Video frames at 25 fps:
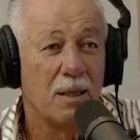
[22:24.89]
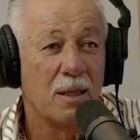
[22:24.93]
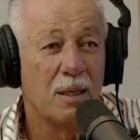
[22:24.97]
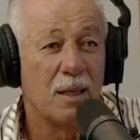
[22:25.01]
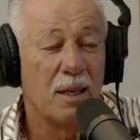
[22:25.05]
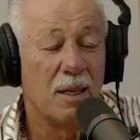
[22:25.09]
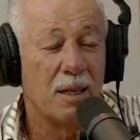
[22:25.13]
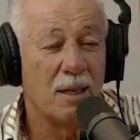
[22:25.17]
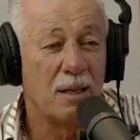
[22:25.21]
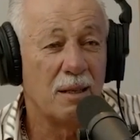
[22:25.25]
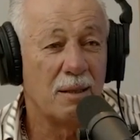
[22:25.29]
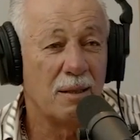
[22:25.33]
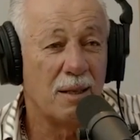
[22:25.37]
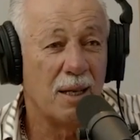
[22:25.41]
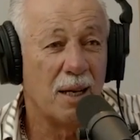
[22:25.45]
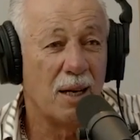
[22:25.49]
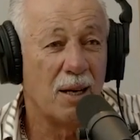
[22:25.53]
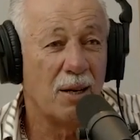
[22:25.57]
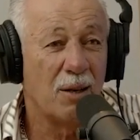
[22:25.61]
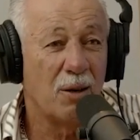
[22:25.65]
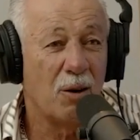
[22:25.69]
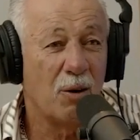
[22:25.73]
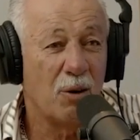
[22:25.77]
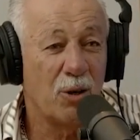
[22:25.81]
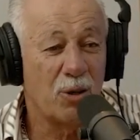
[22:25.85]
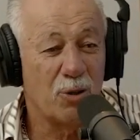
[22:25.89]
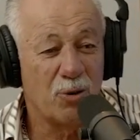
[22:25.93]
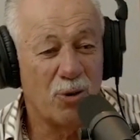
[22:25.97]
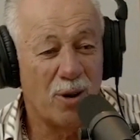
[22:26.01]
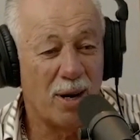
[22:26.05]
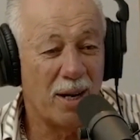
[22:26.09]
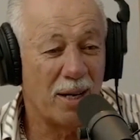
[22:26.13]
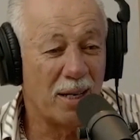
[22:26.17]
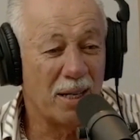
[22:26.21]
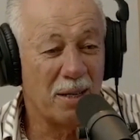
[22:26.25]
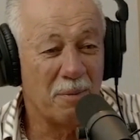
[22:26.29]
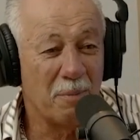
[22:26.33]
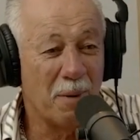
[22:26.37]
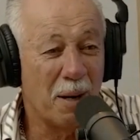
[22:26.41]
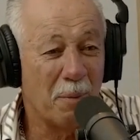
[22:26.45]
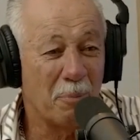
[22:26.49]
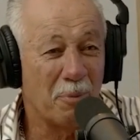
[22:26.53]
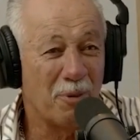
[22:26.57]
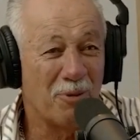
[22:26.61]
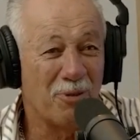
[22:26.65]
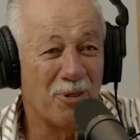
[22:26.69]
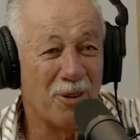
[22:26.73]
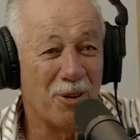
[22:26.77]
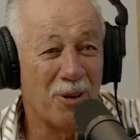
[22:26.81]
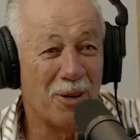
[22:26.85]
and I trained him up
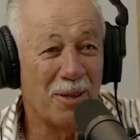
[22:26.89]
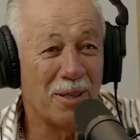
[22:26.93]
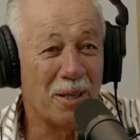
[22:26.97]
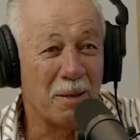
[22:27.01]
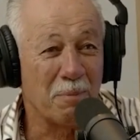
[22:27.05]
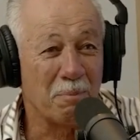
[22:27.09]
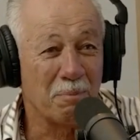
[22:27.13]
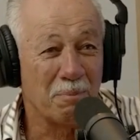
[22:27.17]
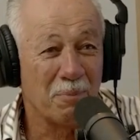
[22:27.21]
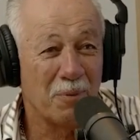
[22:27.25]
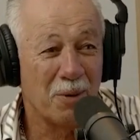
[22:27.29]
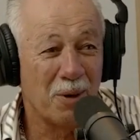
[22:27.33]
to fight him.